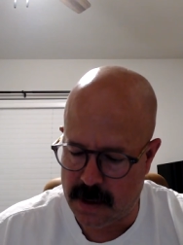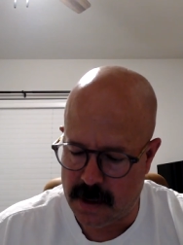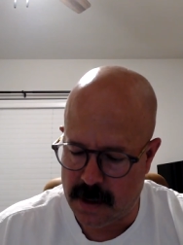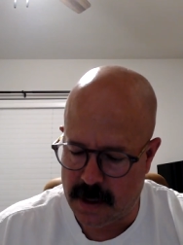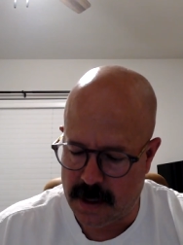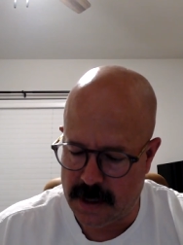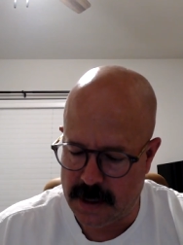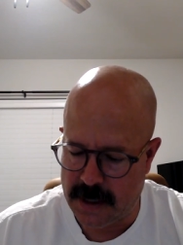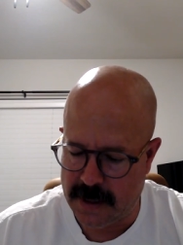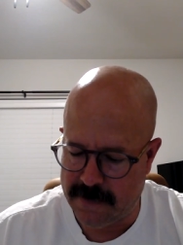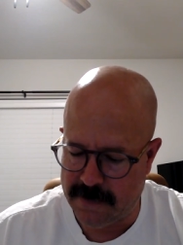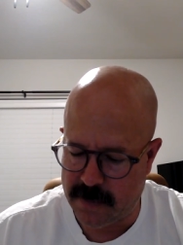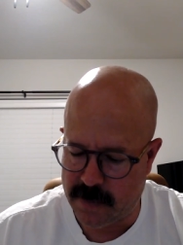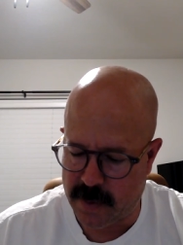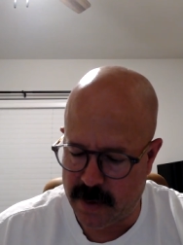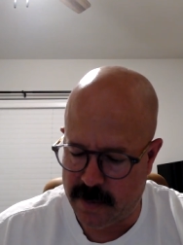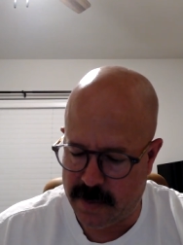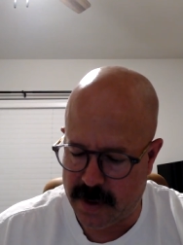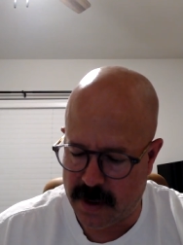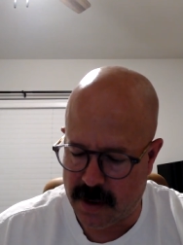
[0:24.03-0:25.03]
And David
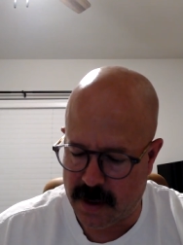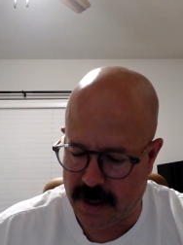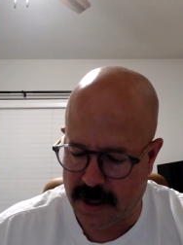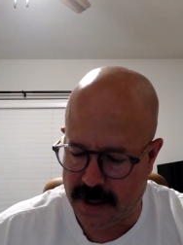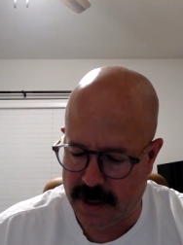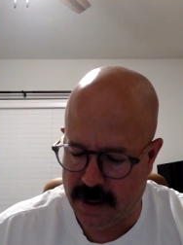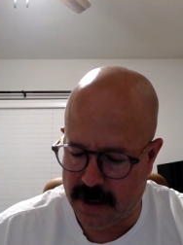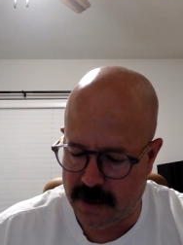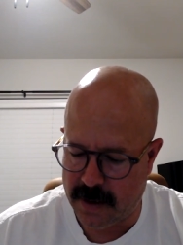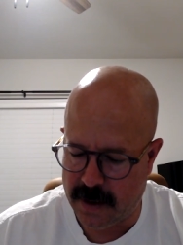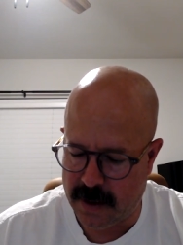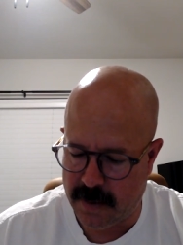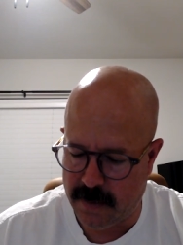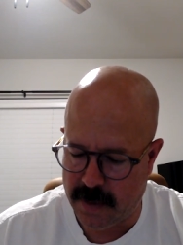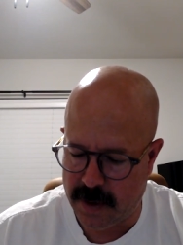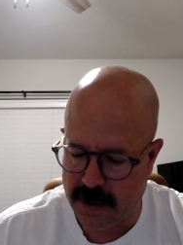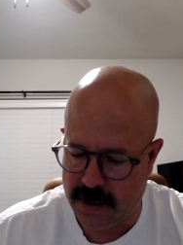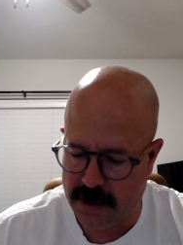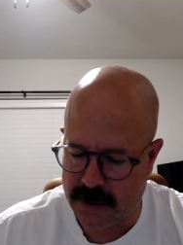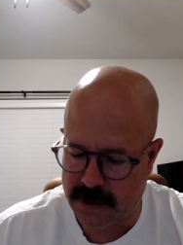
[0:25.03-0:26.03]
prepared iron in
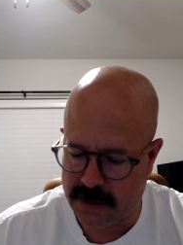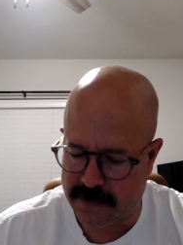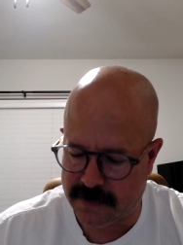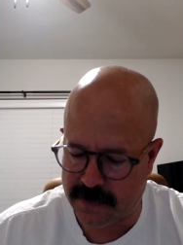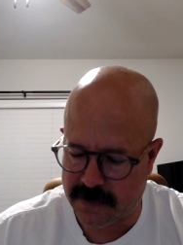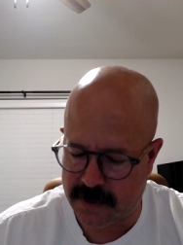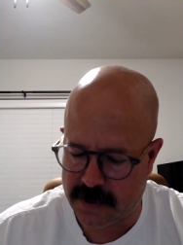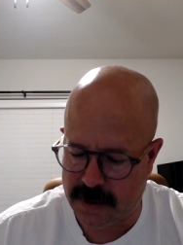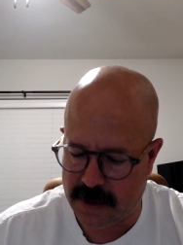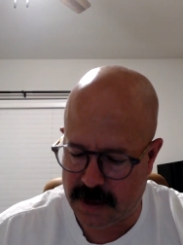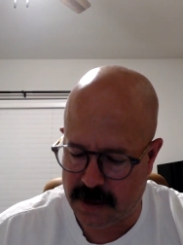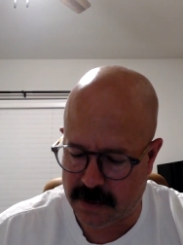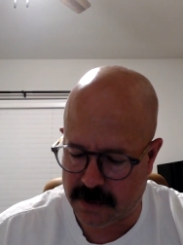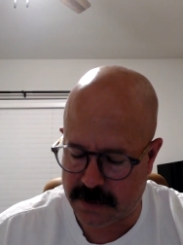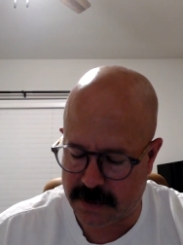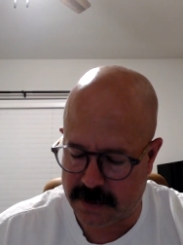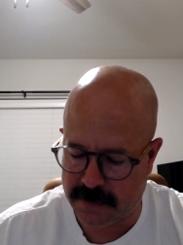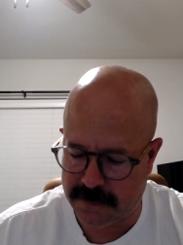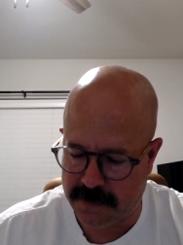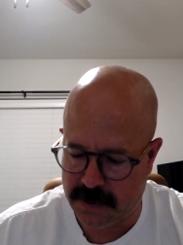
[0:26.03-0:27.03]
abundance for the
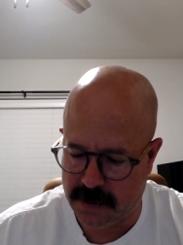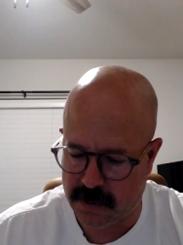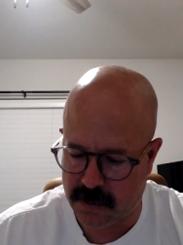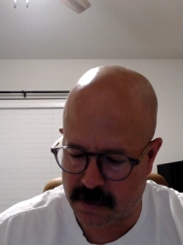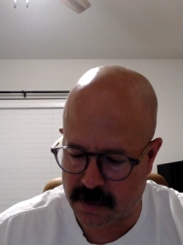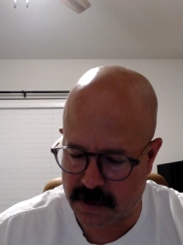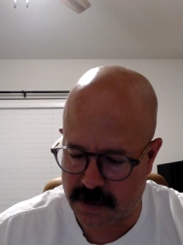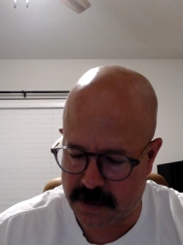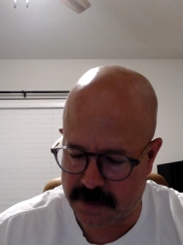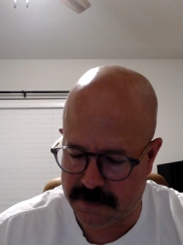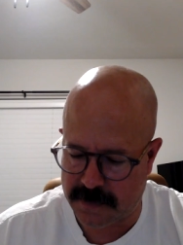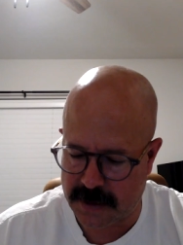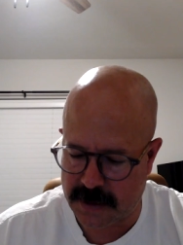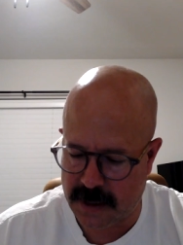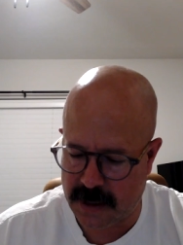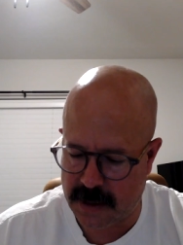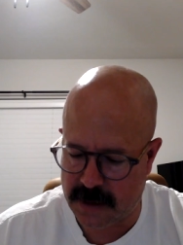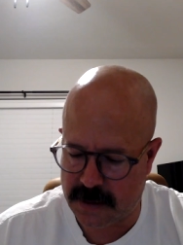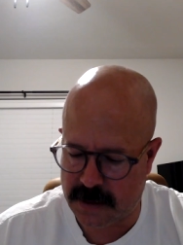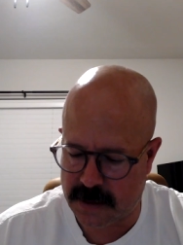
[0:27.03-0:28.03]
nails of the doors of the
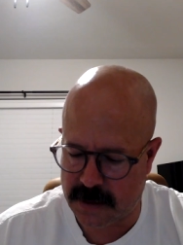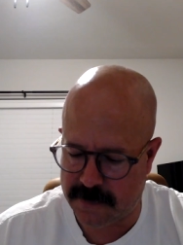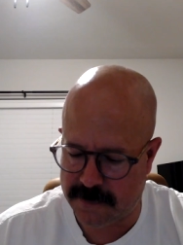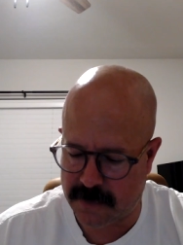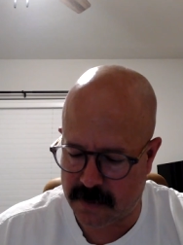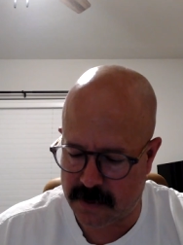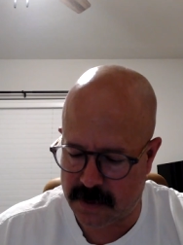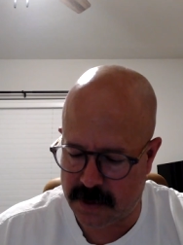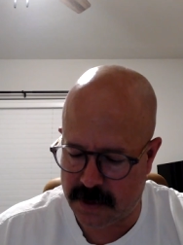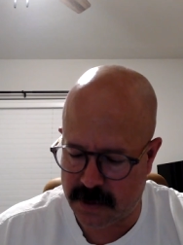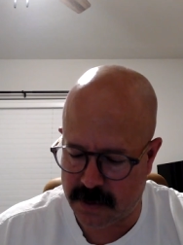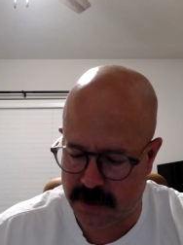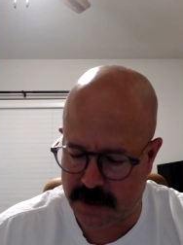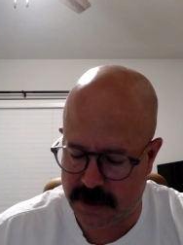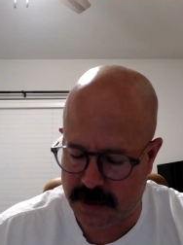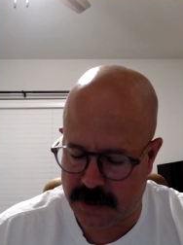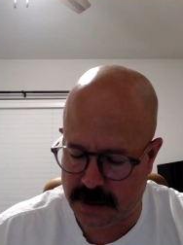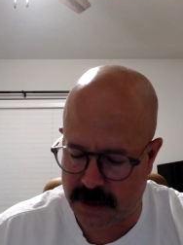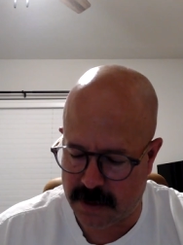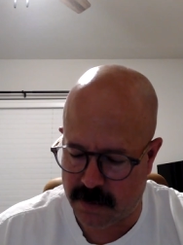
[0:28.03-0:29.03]
gates and for the
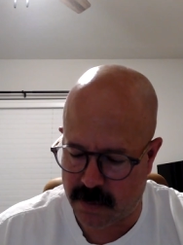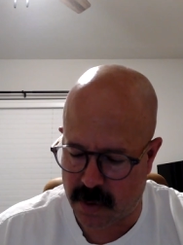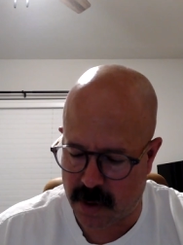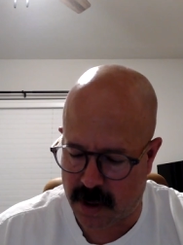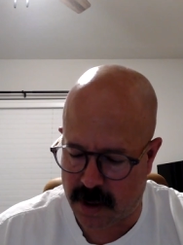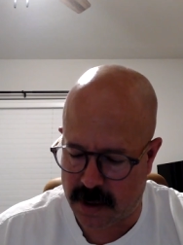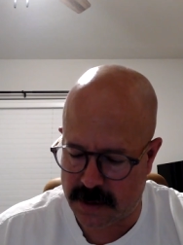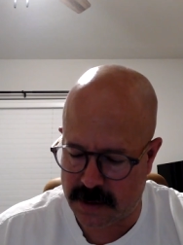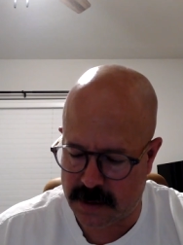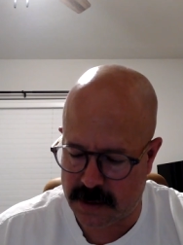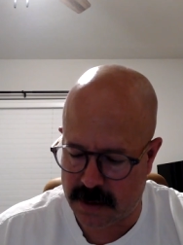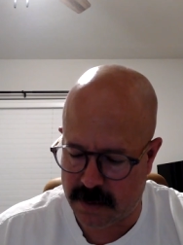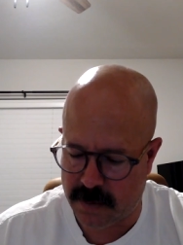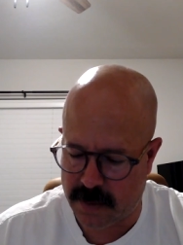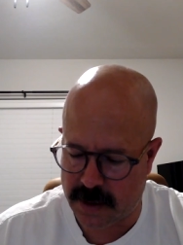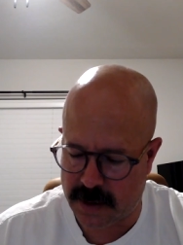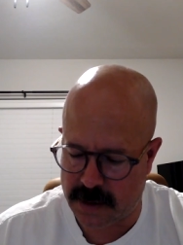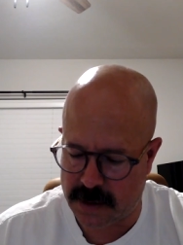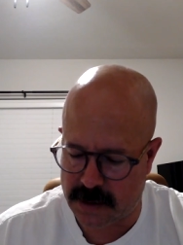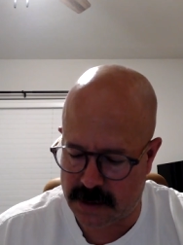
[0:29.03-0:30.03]
joints, and bronze in
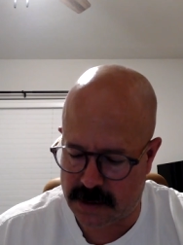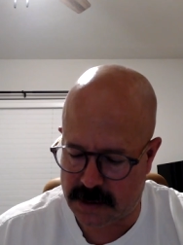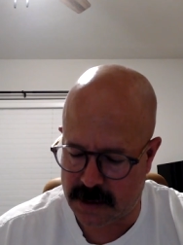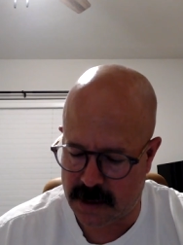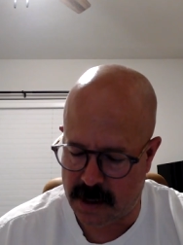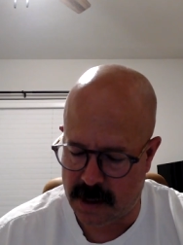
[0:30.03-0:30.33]
abundance